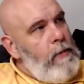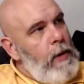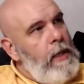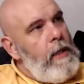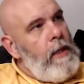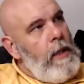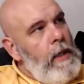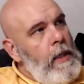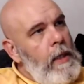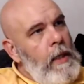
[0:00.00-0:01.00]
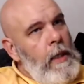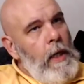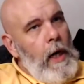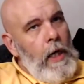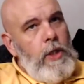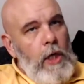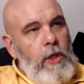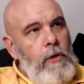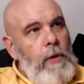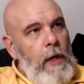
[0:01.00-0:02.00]
when
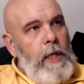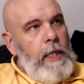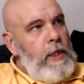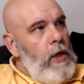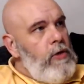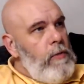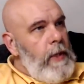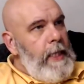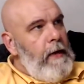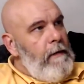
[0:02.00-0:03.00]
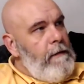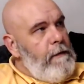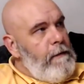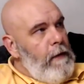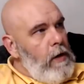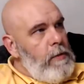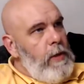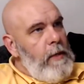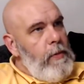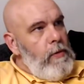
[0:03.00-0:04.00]
I think social media fucks
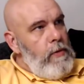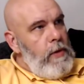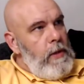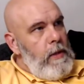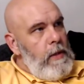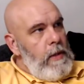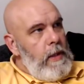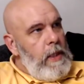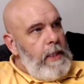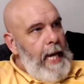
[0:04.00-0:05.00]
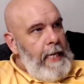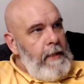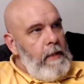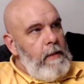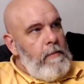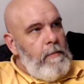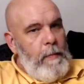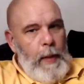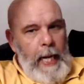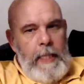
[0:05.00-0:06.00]
people's standard
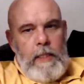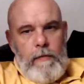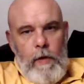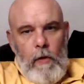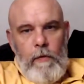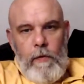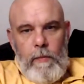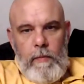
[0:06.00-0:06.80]
balance of life up